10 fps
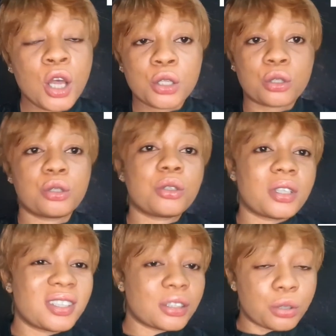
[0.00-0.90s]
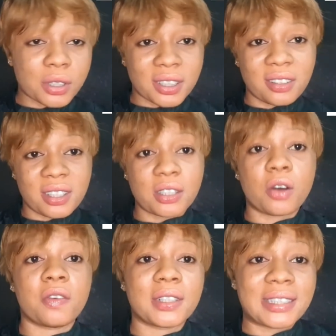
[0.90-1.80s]
So using this
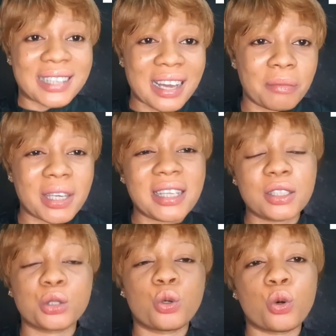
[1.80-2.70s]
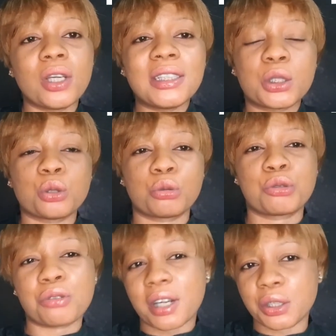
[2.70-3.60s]
over time is going to
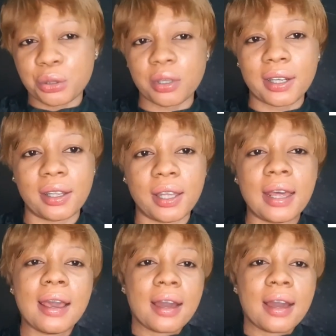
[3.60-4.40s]
gradually